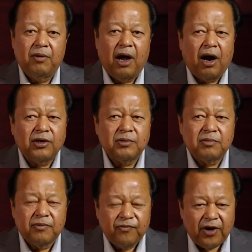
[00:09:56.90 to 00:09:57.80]
Our
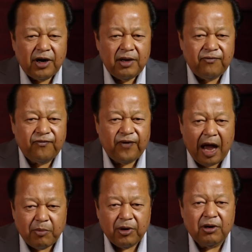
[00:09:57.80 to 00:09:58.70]
very
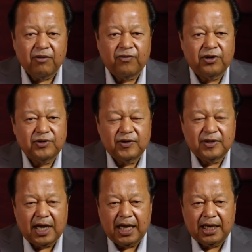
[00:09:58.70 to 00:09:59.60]
fabric of our
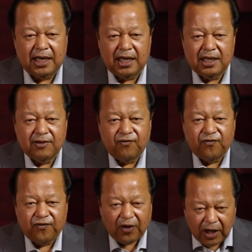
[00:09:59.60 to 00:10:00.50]
society is
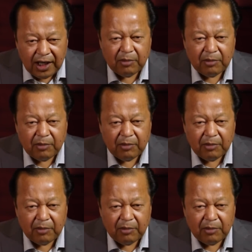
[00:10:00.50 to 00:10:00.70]
falling